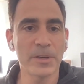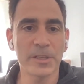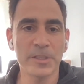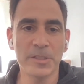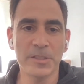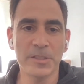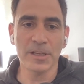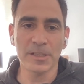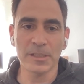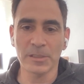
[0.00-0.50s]
Could
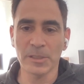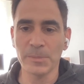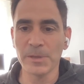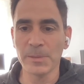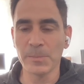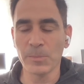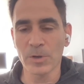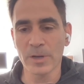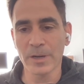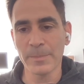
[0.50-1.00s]
you a little
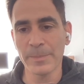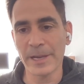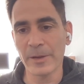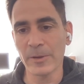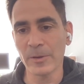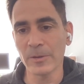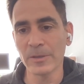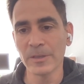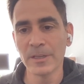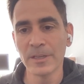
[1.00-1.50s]
bit more
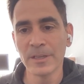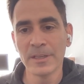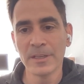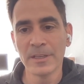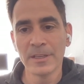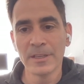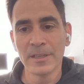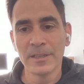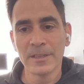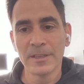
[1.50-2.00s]
about
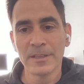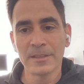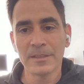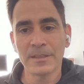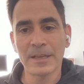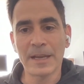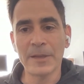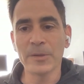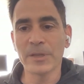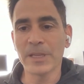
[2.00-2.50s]
how